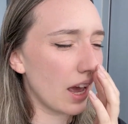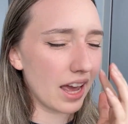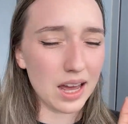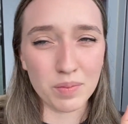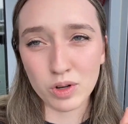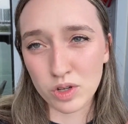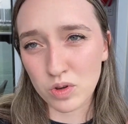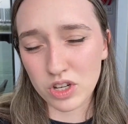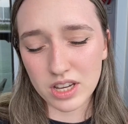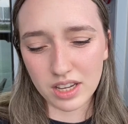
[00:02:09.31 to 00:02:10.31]
I had more
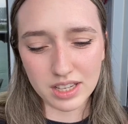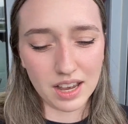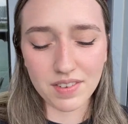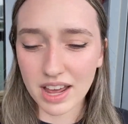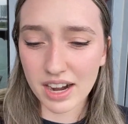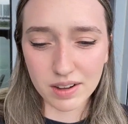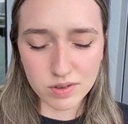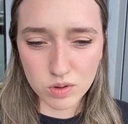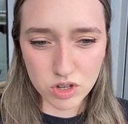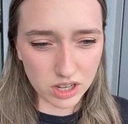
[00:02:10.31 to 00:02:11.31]
sushi because I haven't had enough
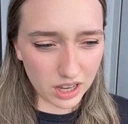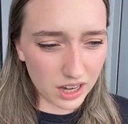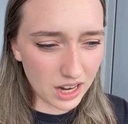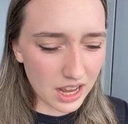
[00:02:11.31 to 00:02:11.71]
sushi yet.